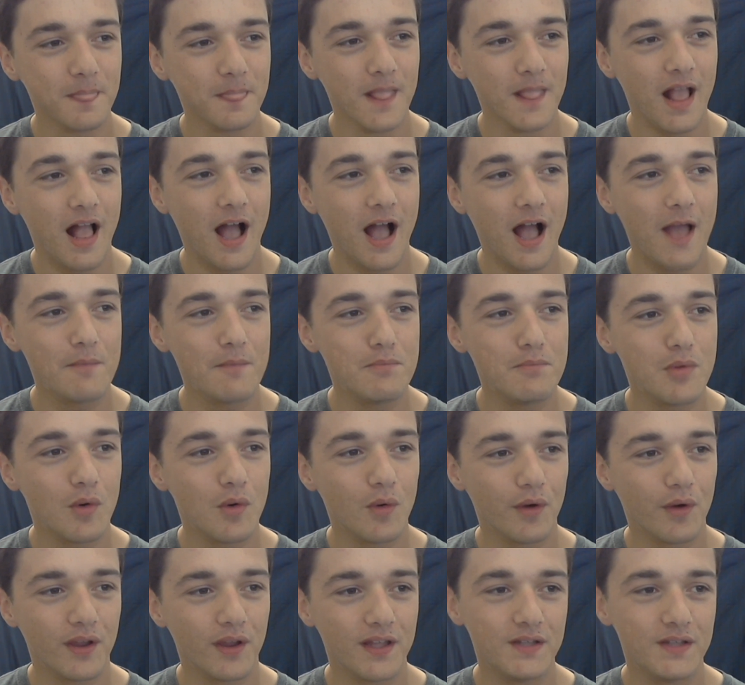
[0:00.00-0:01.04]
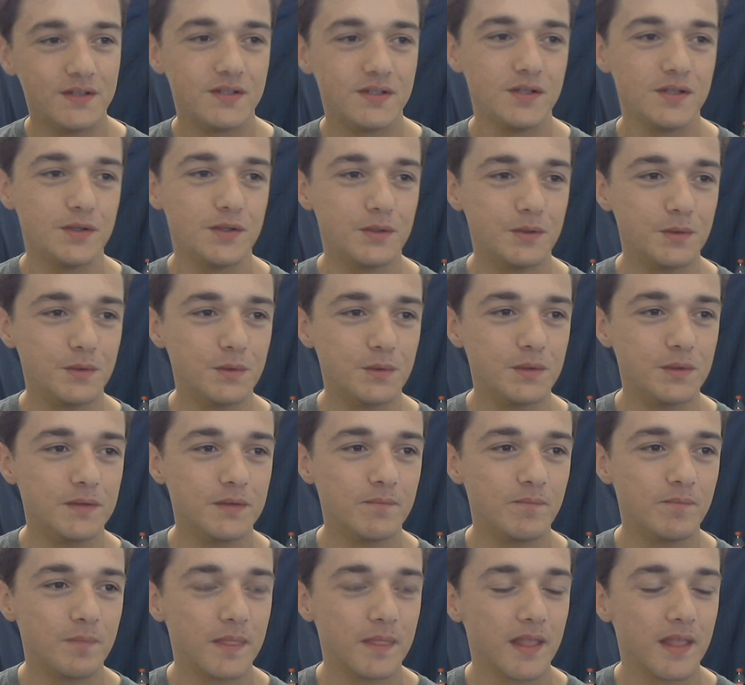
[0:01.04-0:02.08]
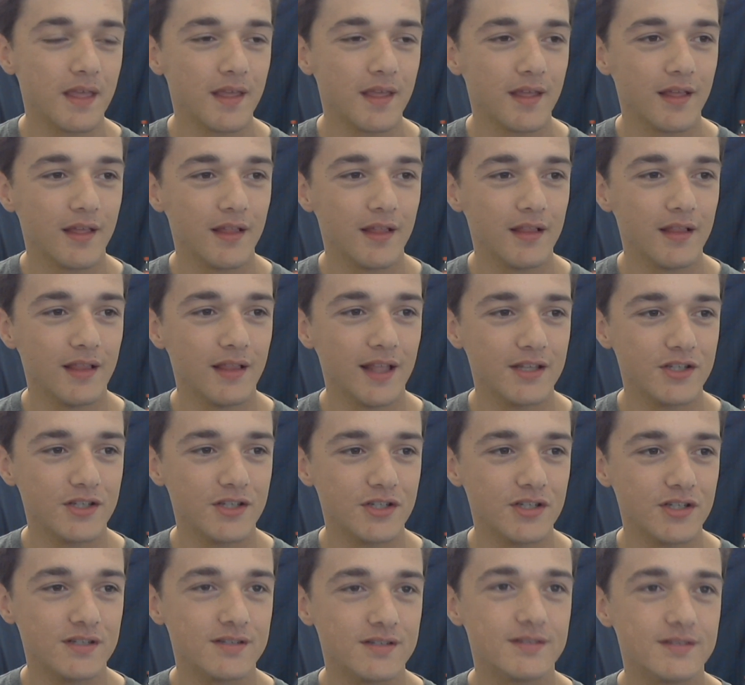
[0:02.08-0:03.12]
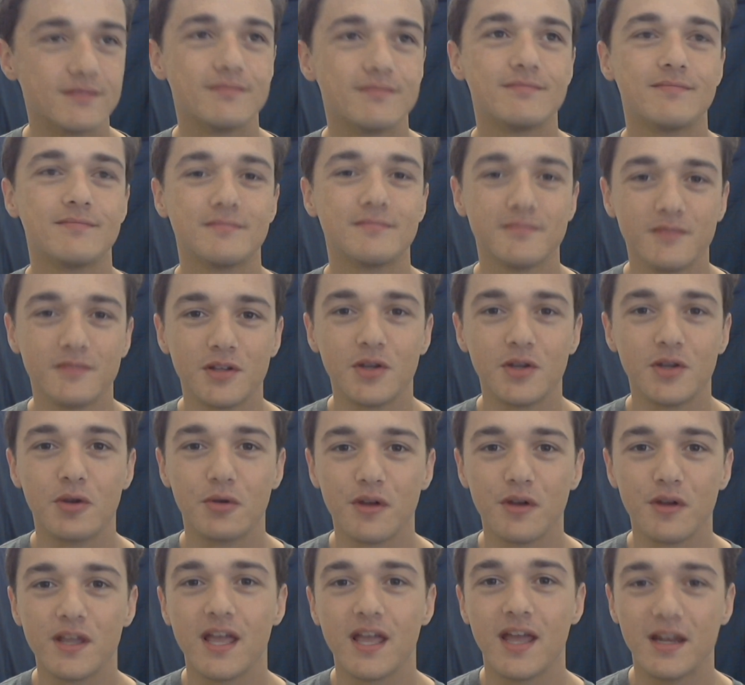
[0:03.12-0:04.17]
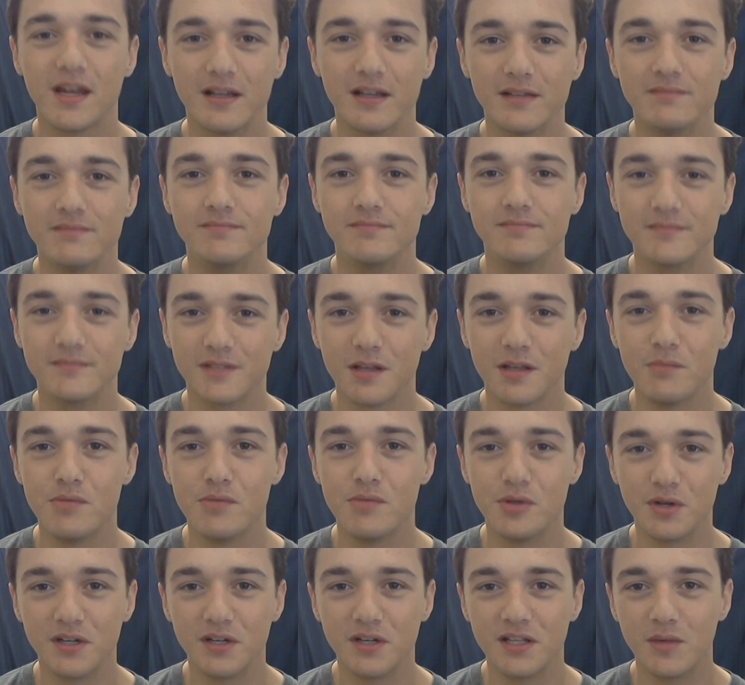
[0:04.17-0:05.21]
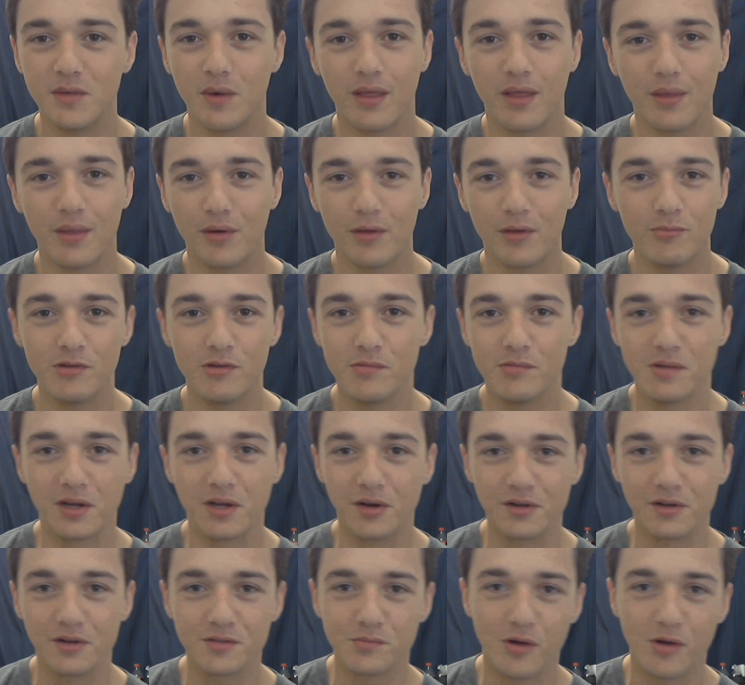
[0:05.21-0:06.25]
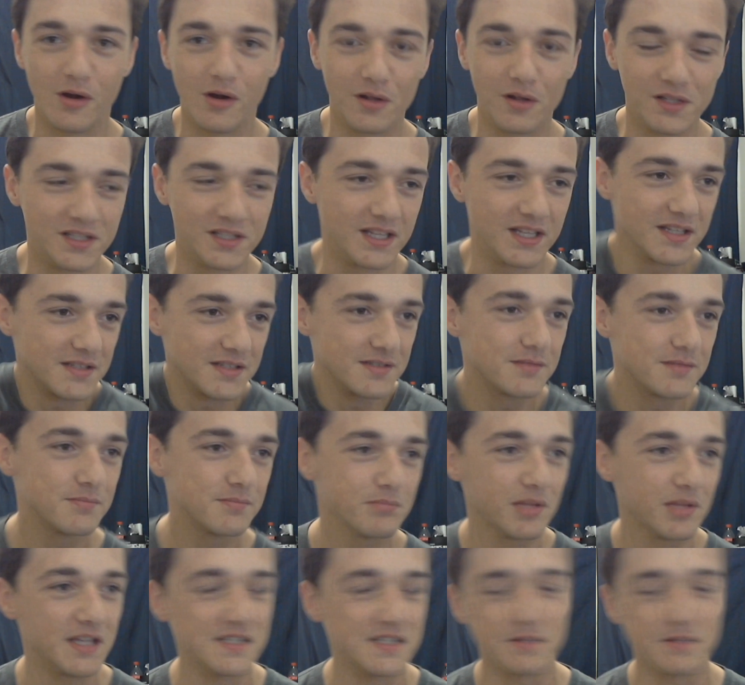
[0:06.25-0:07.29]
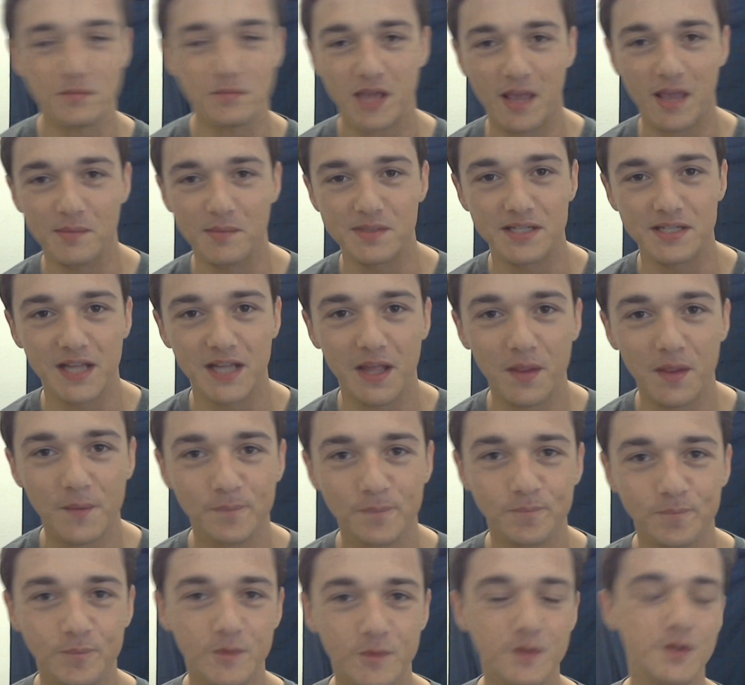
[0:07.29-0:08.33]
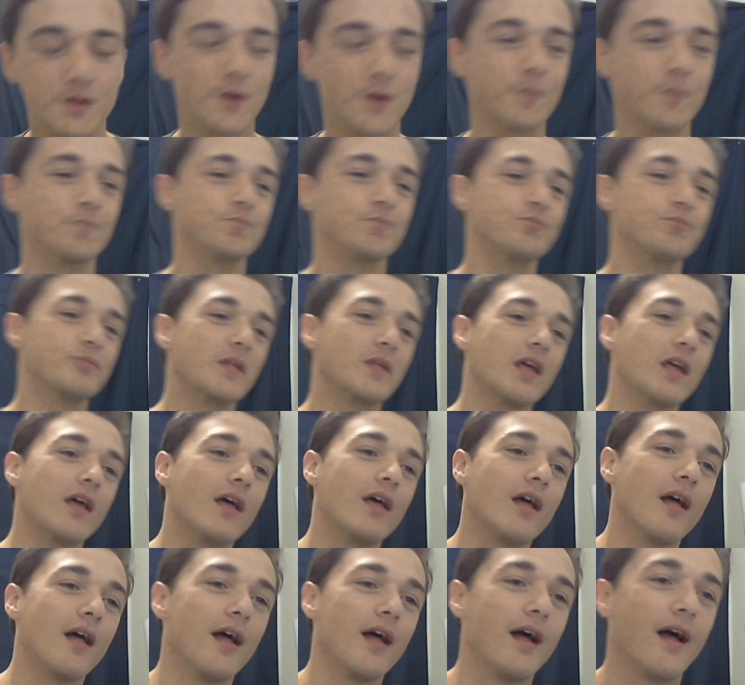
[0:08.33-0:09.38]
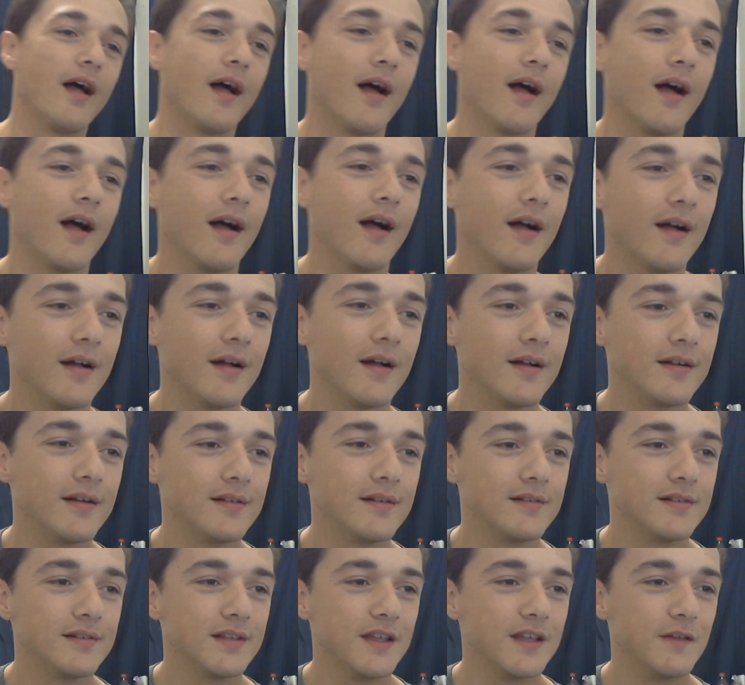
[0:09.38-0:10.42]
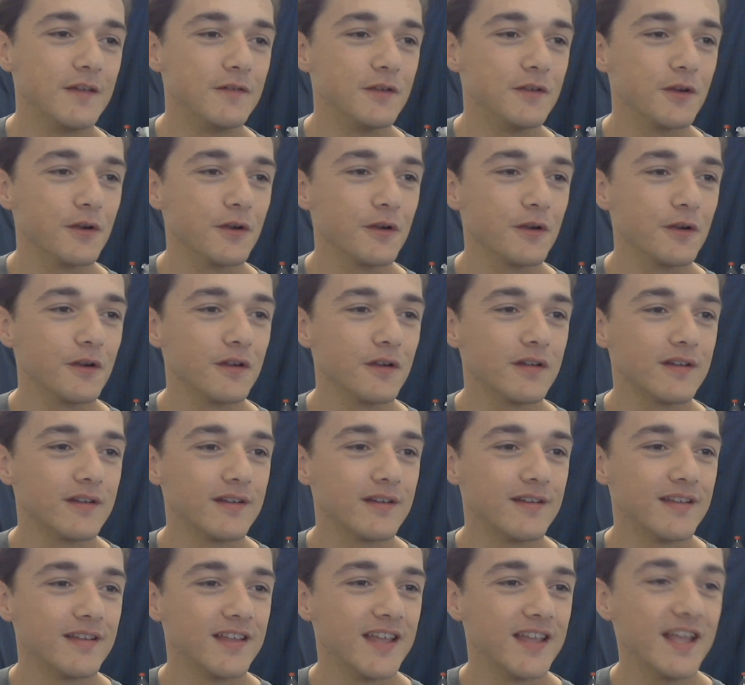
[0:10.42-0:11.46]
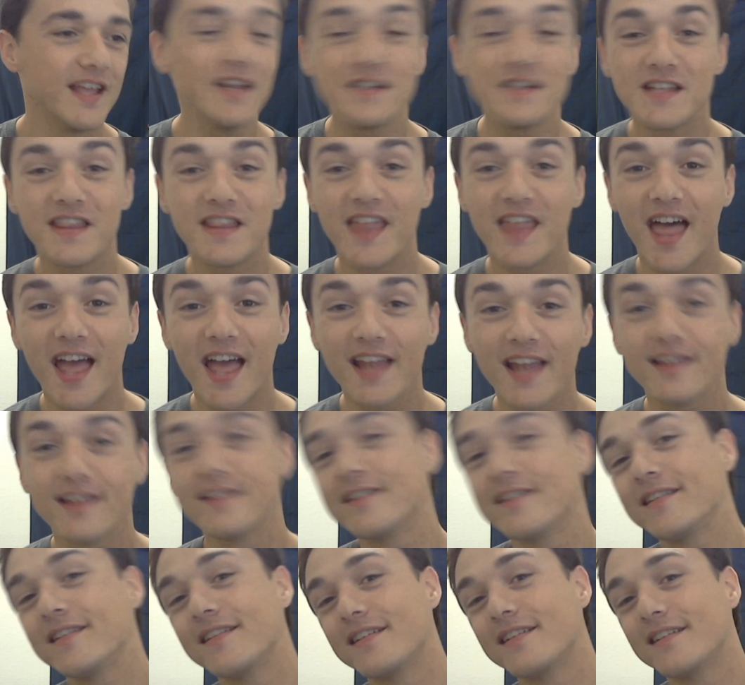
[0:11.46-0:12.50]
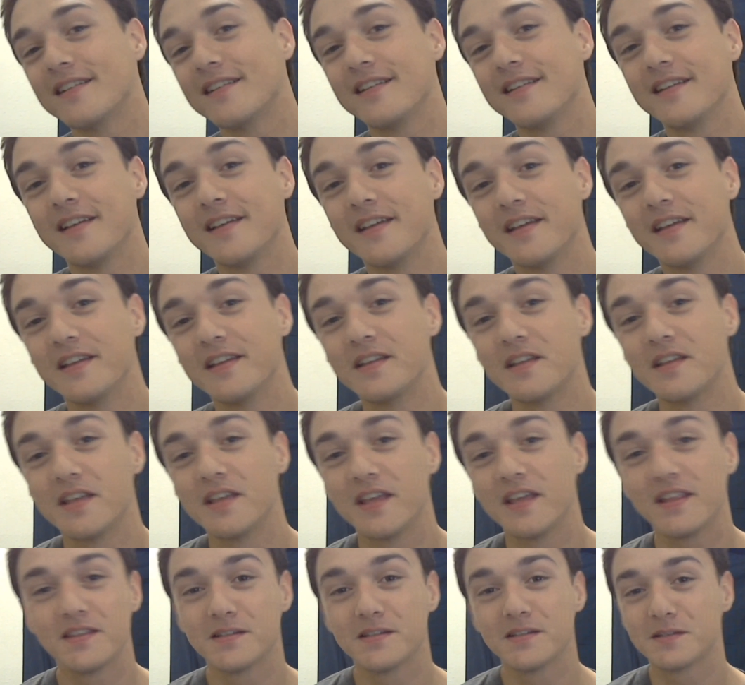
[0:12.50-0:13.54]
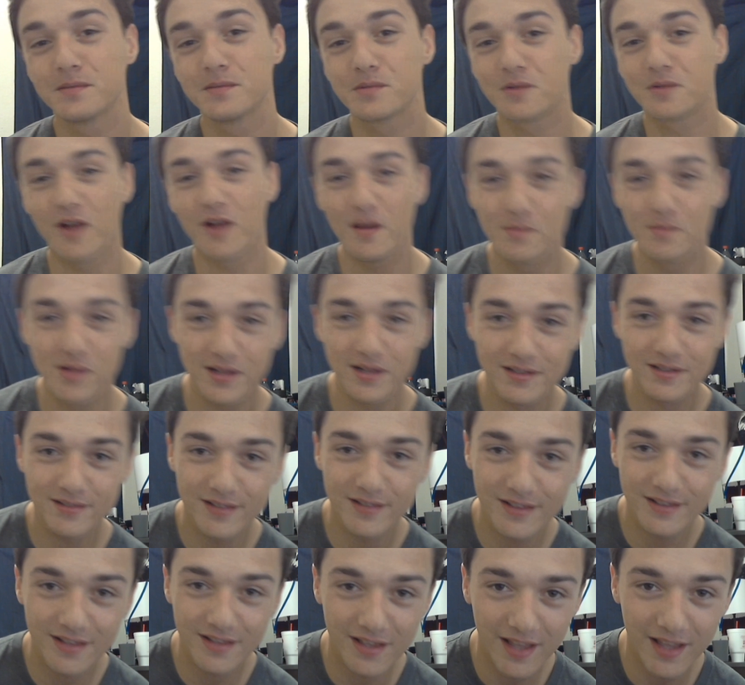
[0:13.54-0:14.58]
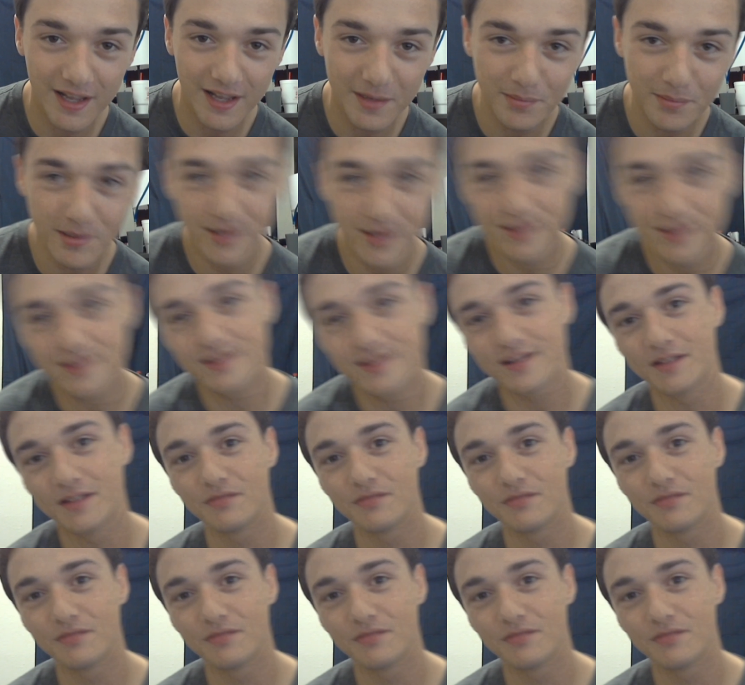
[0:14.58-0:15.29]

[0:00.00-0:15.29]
I'm more into let's just create a community, whether it be big or small, and let's play some games together. So uh, if you're into that, hit the subscribe button, hit the like button.